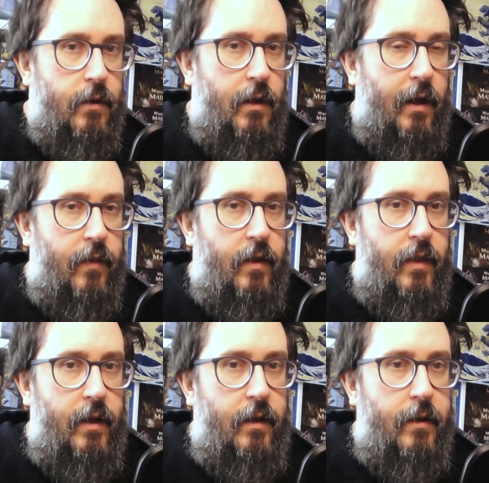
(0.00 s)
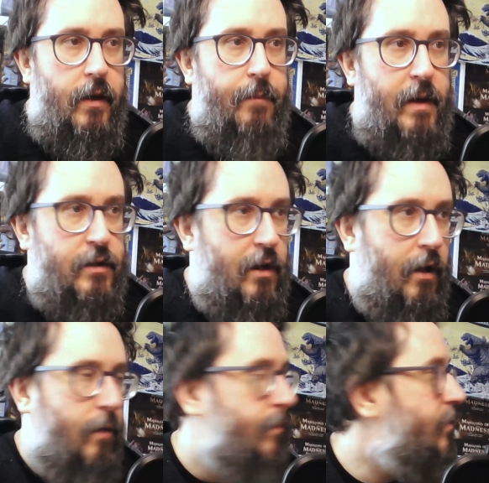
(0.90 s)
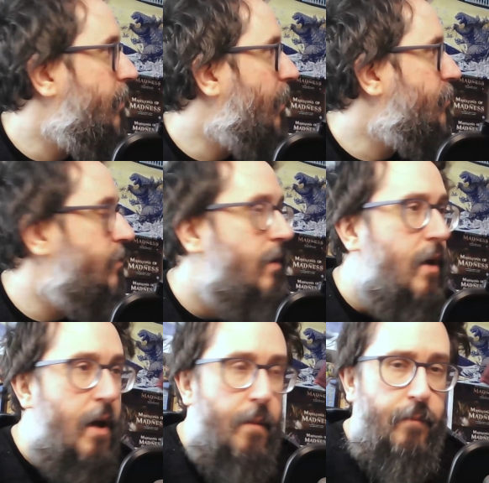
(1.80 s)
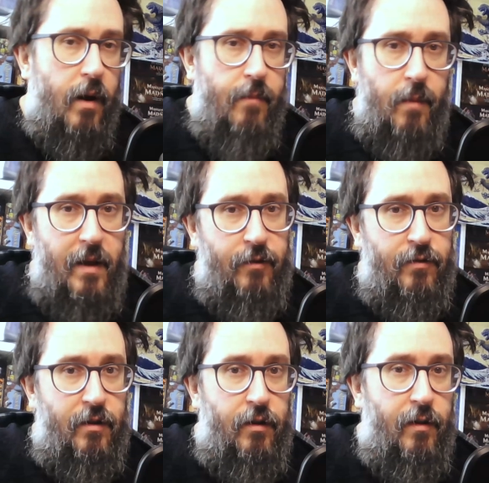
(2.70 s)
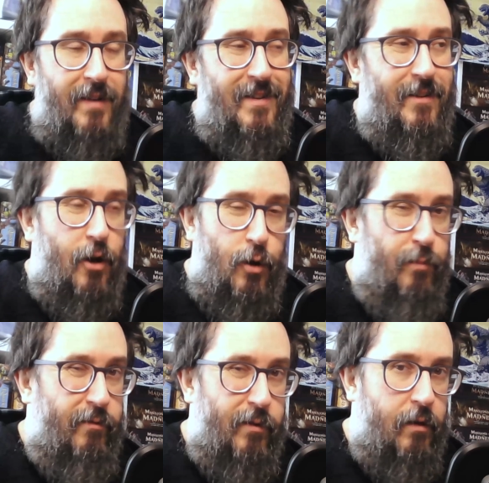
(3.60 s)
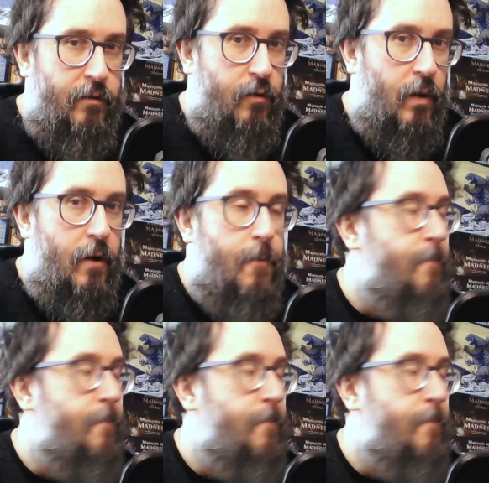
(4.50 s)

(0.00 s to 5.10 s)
like the magical items section, but my players will tell you that I tend to homebrew those as well,